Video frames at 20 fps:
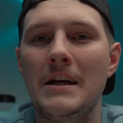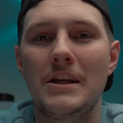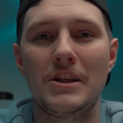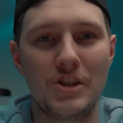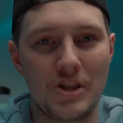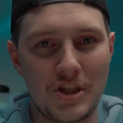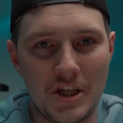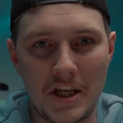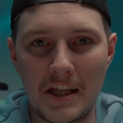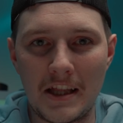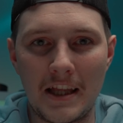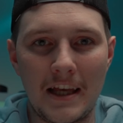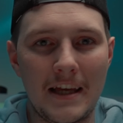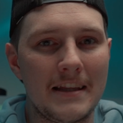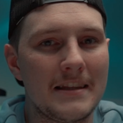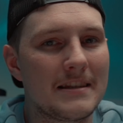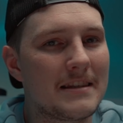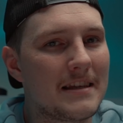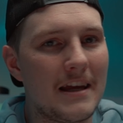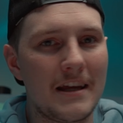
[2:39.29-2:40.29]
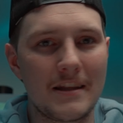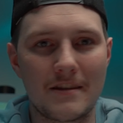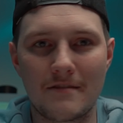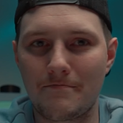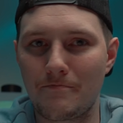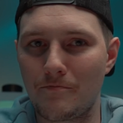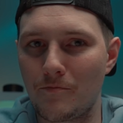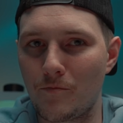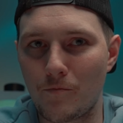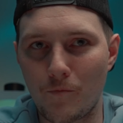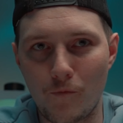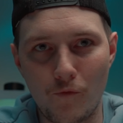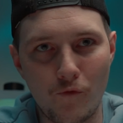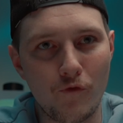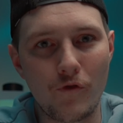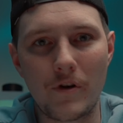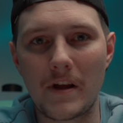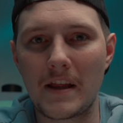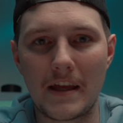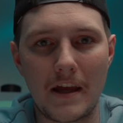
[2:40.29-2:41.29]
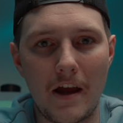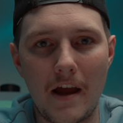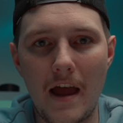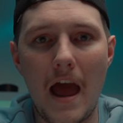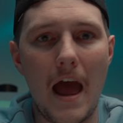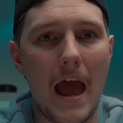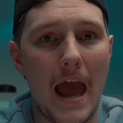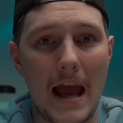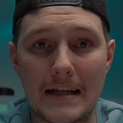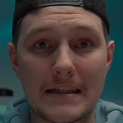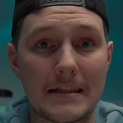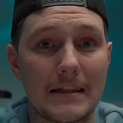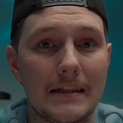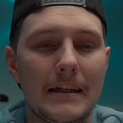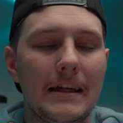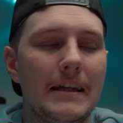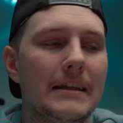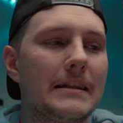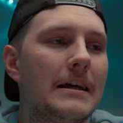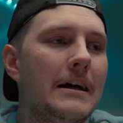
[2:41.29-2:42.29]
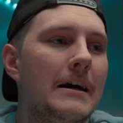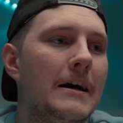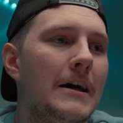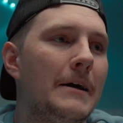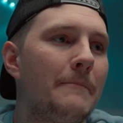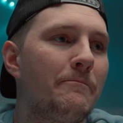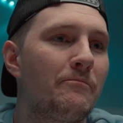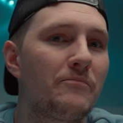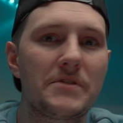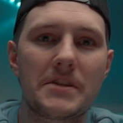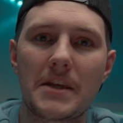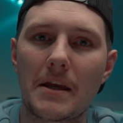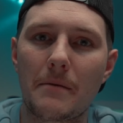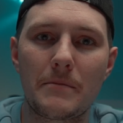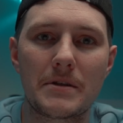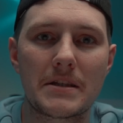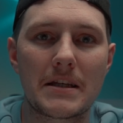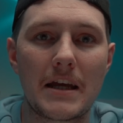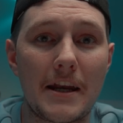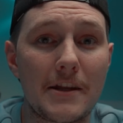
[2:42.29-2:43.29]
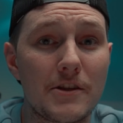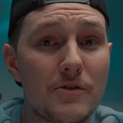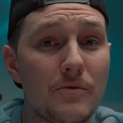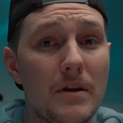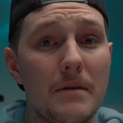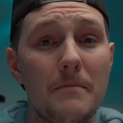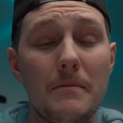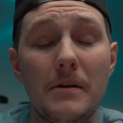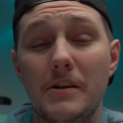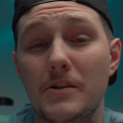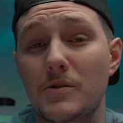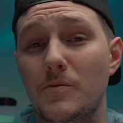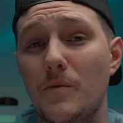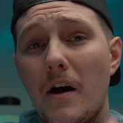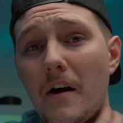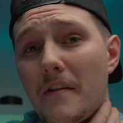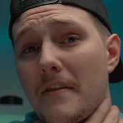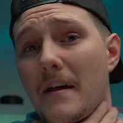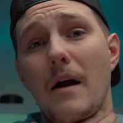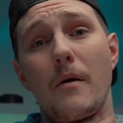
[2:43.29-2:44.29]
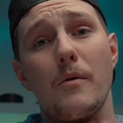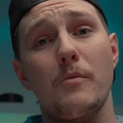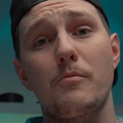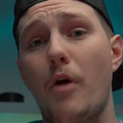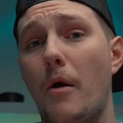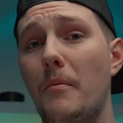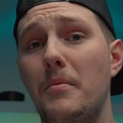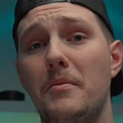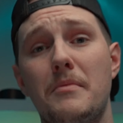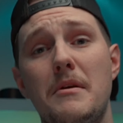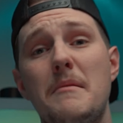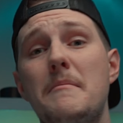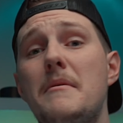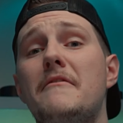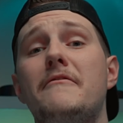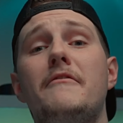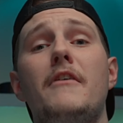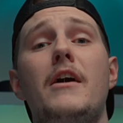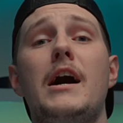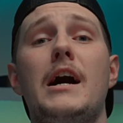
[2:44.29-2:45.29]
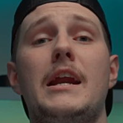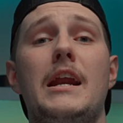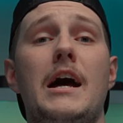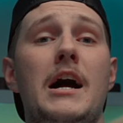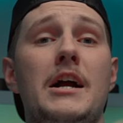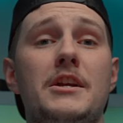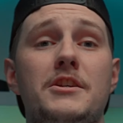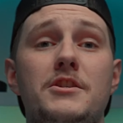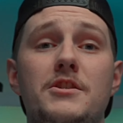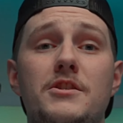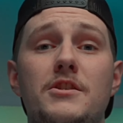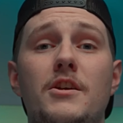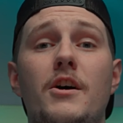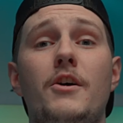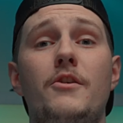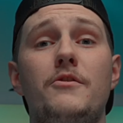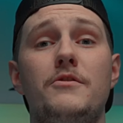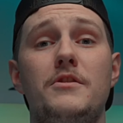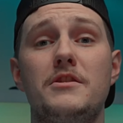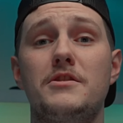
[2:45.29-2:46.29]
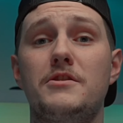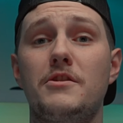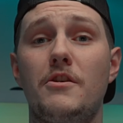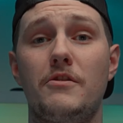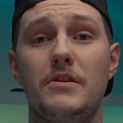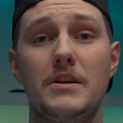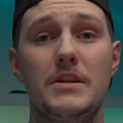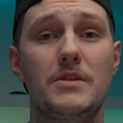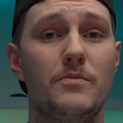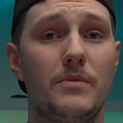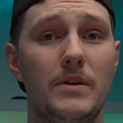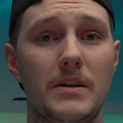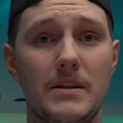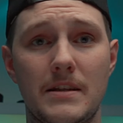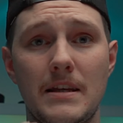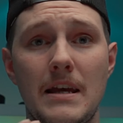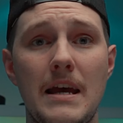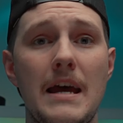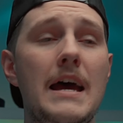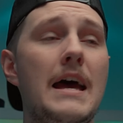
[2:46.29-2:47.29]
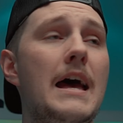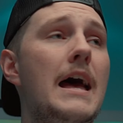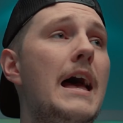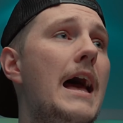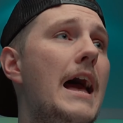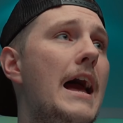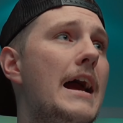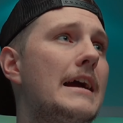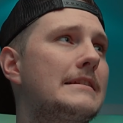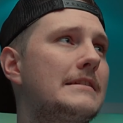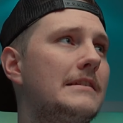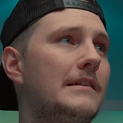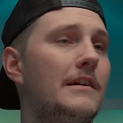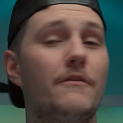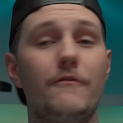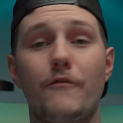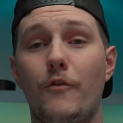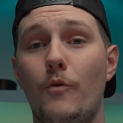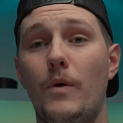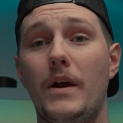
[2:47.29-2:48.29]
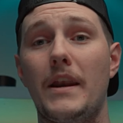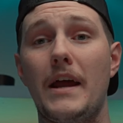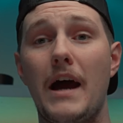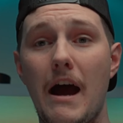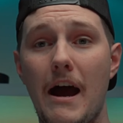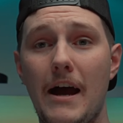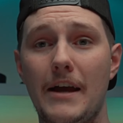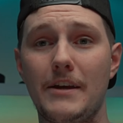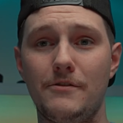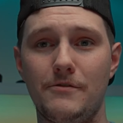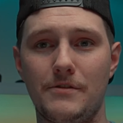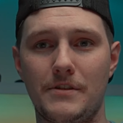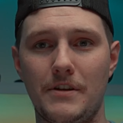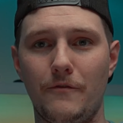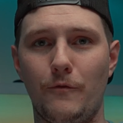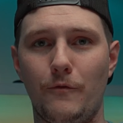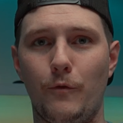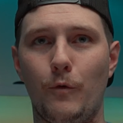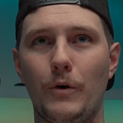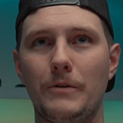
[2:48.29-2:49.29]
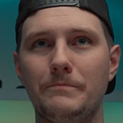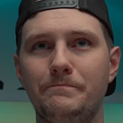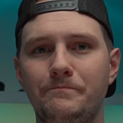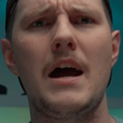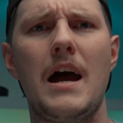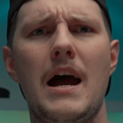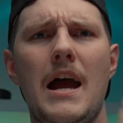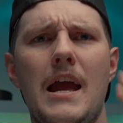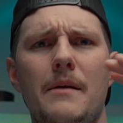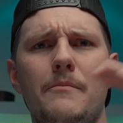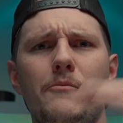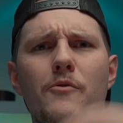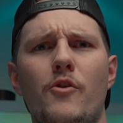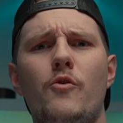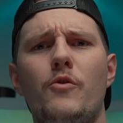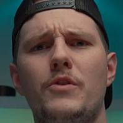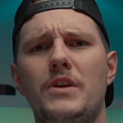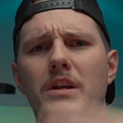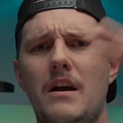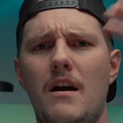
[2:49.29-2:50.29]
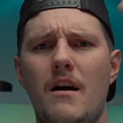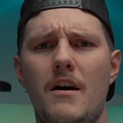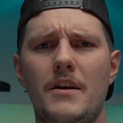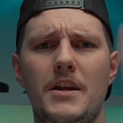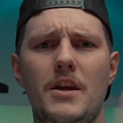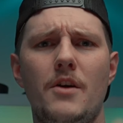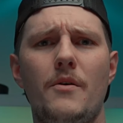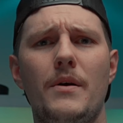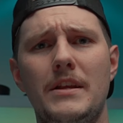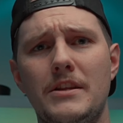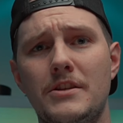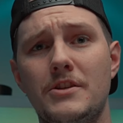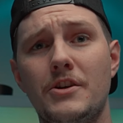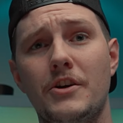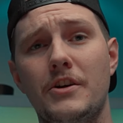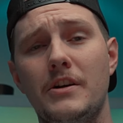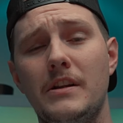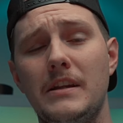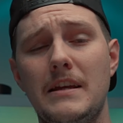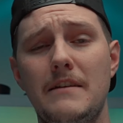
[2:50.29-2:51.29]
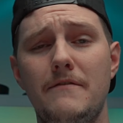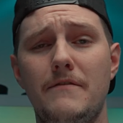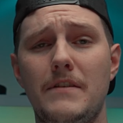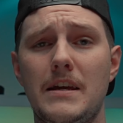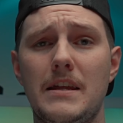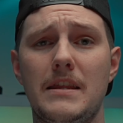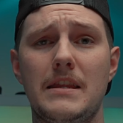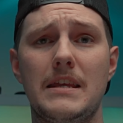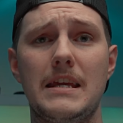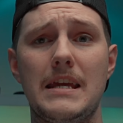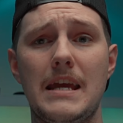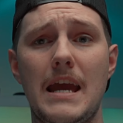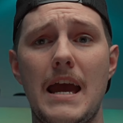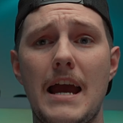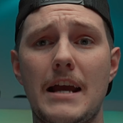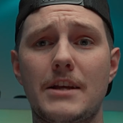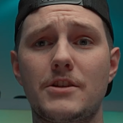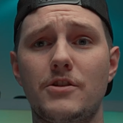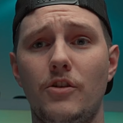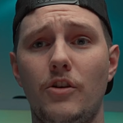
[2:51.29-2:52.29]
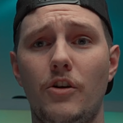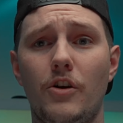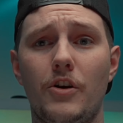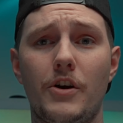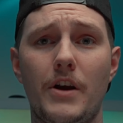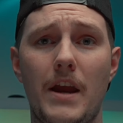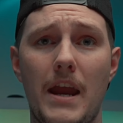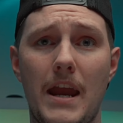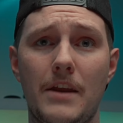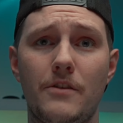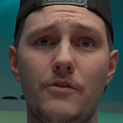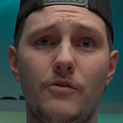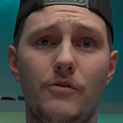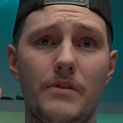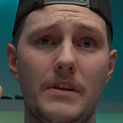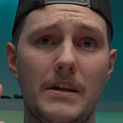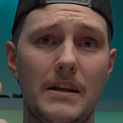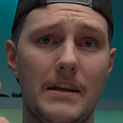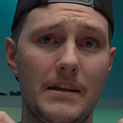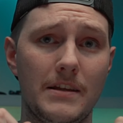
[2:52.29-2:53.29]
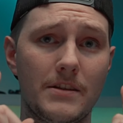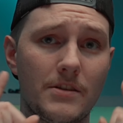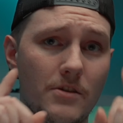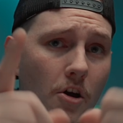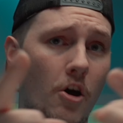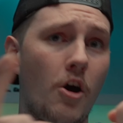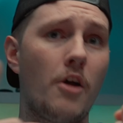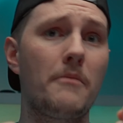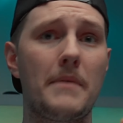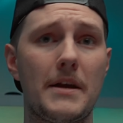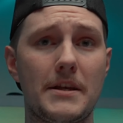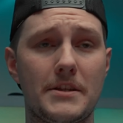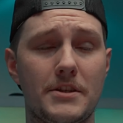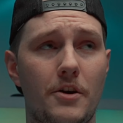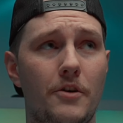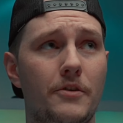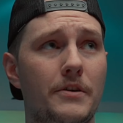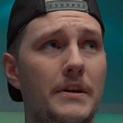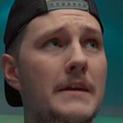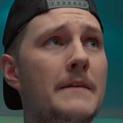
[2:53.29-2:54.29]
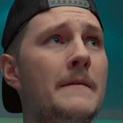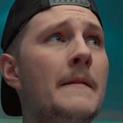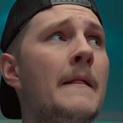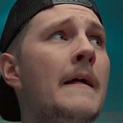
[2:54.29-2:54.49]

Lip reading: G lens. It's really excellent. Sigma's got a 20mm as well. That would probably be fine. I just know the Sony's was excellent for what I used it for. I am recording audio internally via the XLR handle that is on my Sony,